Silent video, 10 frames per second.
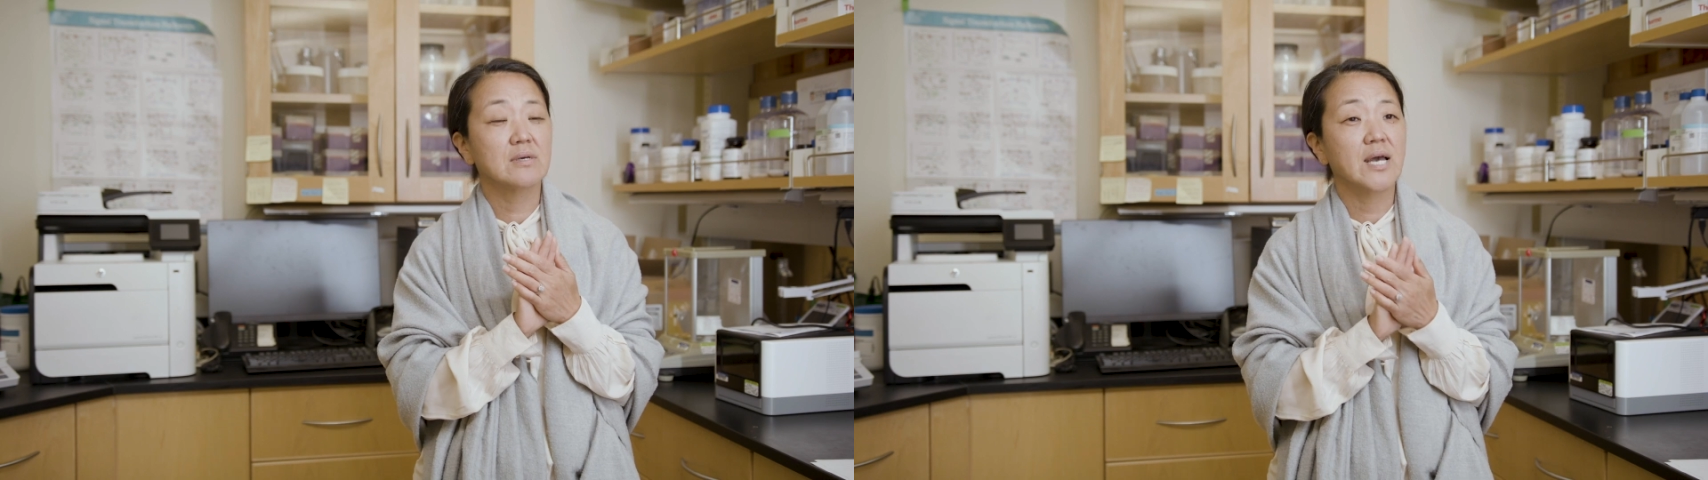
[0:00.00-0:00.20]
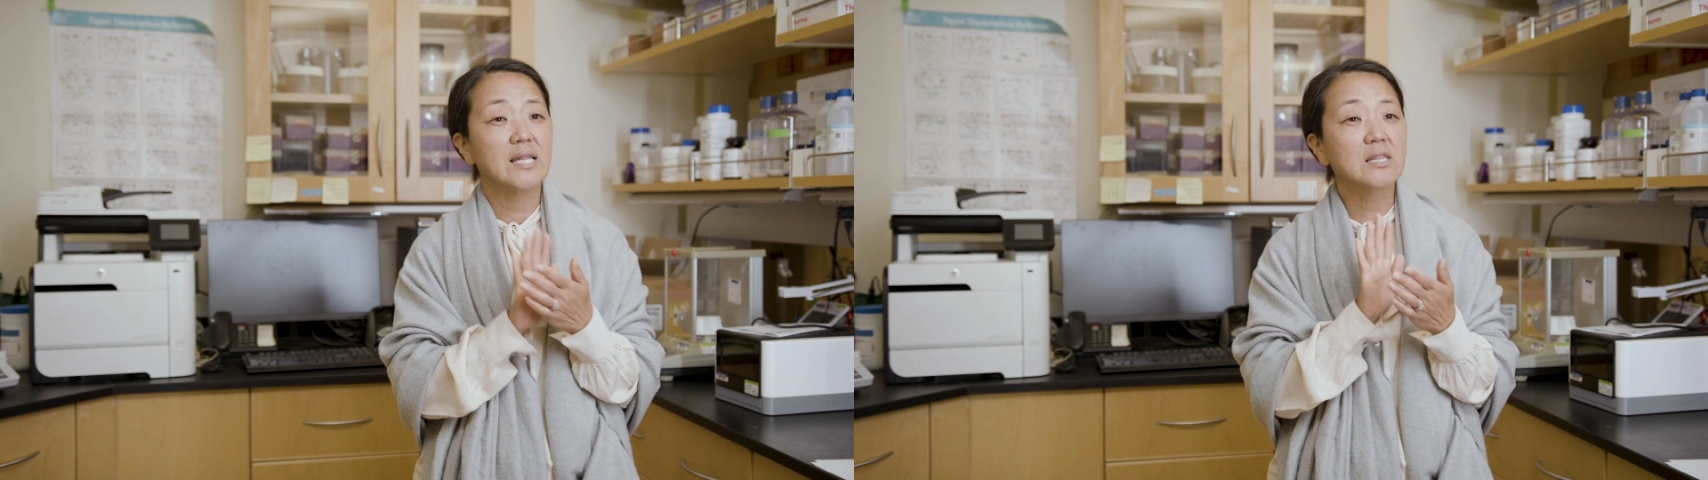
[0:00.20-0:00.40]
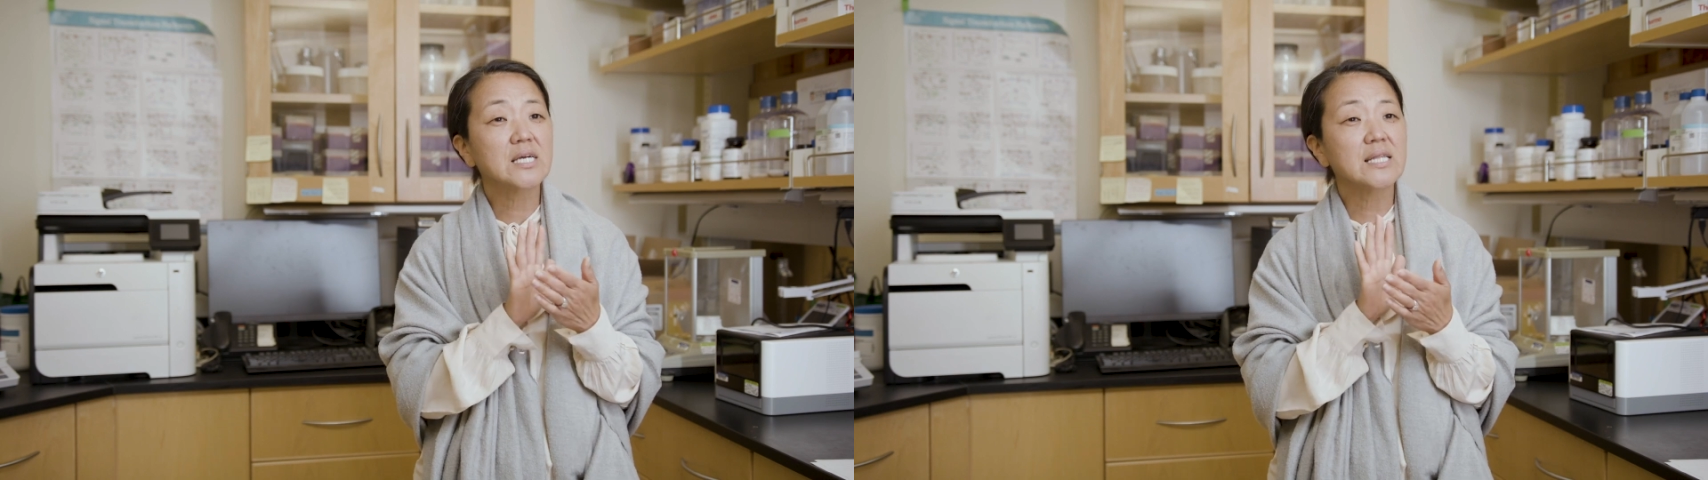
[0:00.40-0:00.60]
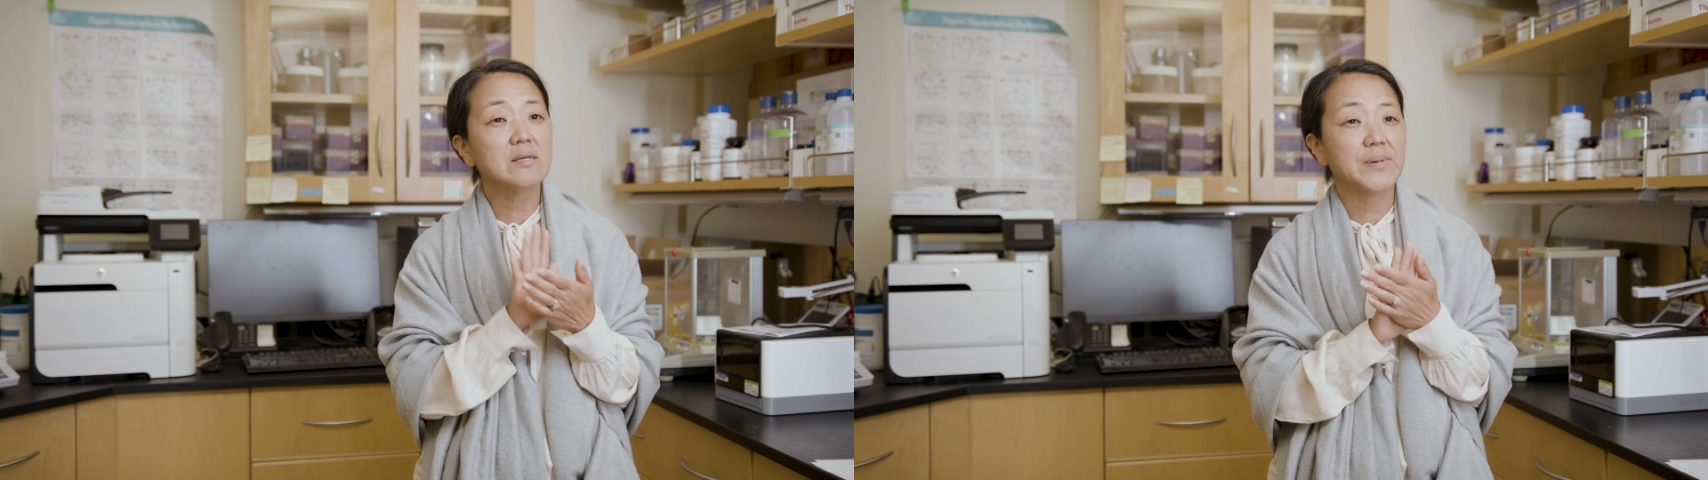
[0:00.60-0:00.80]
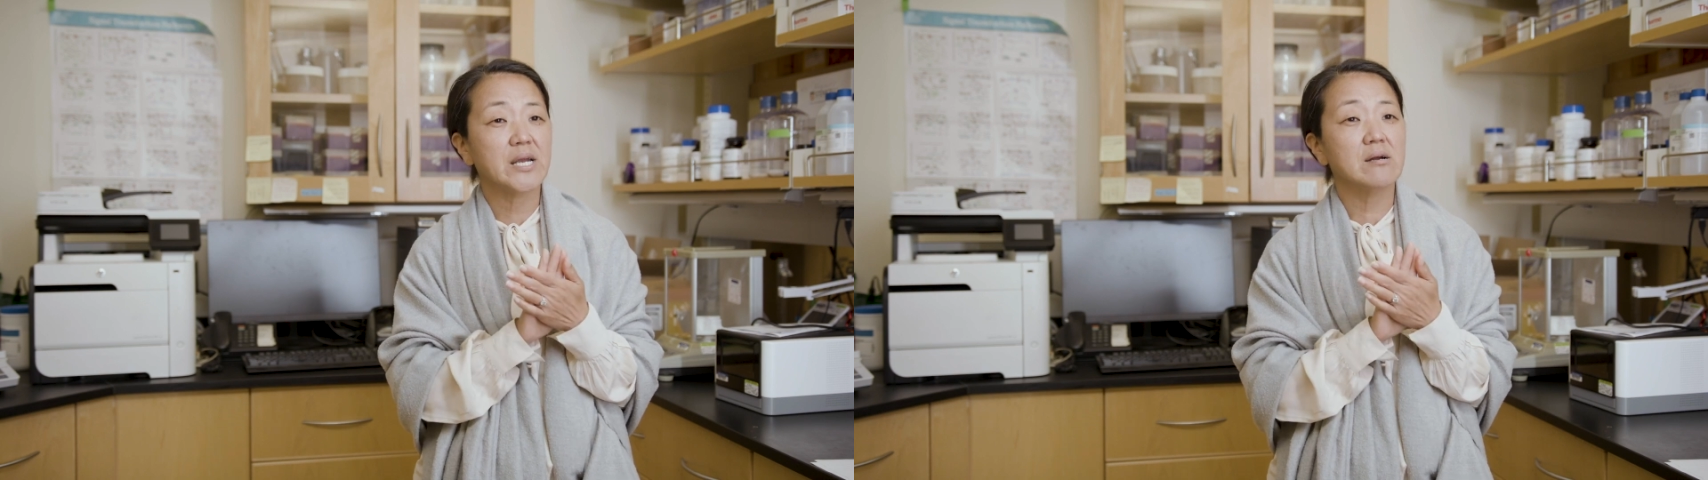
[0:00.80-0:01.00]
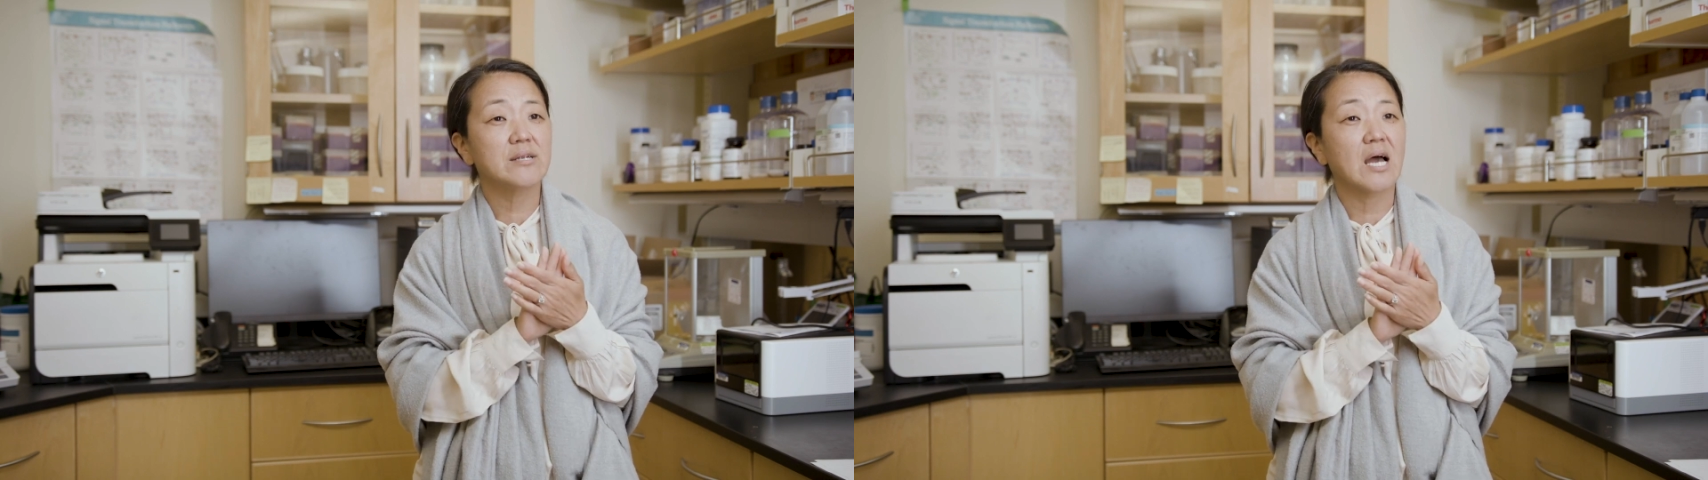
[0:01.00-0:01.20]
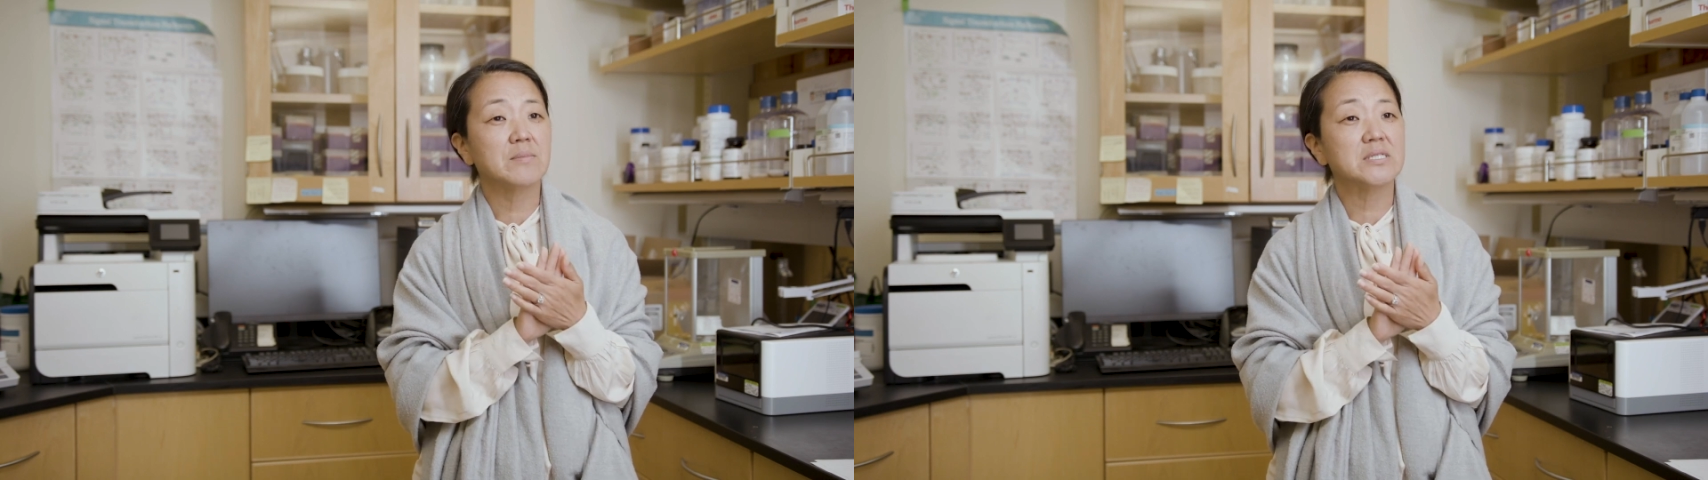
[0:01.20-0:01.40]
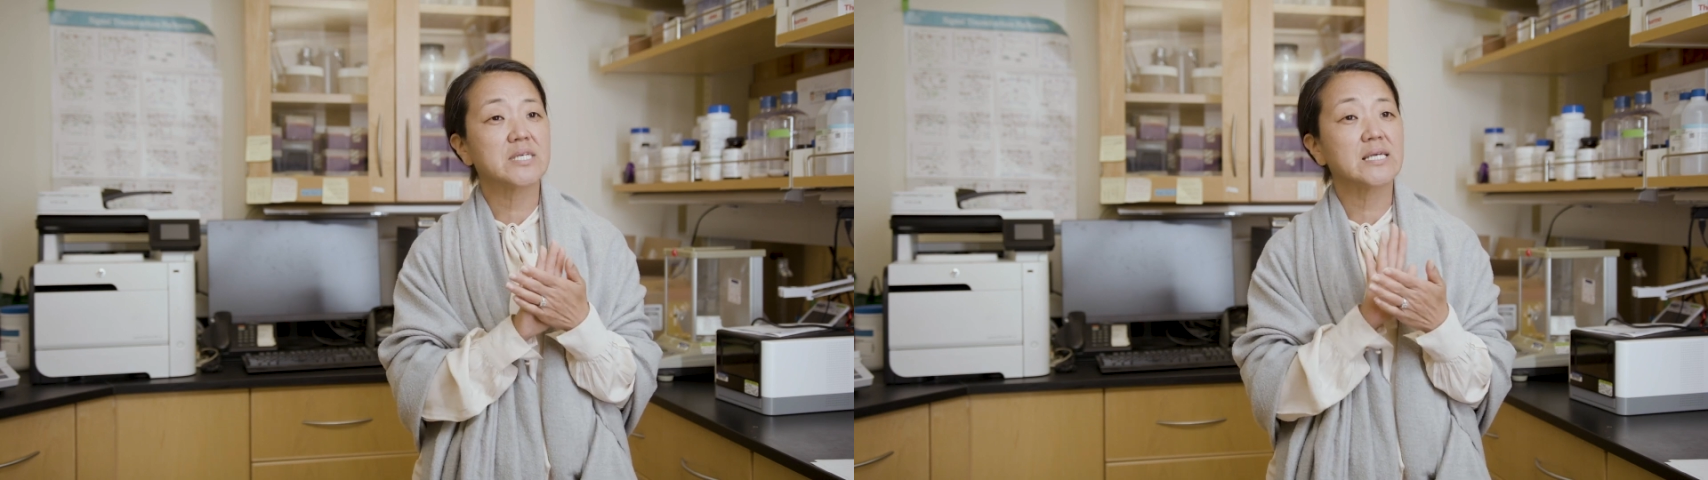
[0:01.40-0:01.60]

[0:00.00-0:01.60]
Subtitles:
and look at the paradigm and say,